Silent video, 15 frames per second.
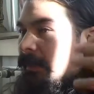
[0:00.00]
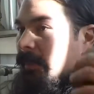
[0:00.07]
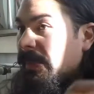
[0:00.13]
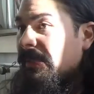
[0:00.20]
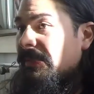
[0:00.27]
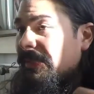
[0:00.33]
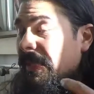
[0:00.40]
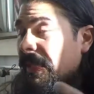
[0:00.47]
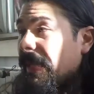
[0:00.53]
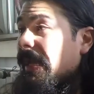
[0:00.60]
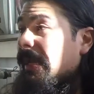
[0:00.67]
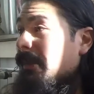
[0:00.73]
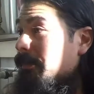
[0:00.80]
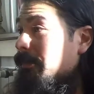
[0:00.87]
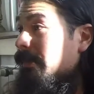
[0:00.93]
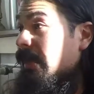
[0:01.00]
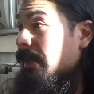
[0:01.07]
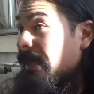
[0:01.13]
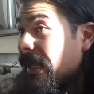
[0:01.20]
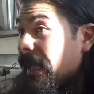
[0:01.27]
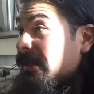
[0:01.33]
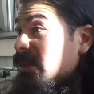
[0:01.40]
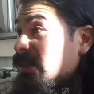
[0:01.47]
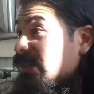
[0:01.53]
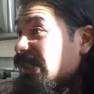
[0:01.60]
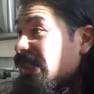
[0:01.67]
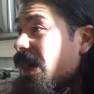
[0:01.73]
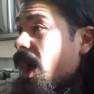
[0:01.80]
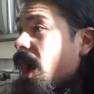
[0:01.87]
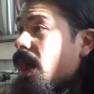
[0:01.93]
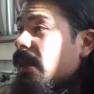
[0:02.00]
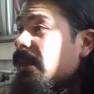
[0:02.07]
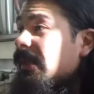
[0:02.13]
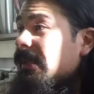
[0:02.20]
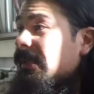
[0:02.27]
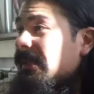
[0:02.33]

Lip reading: but it's a energy hog.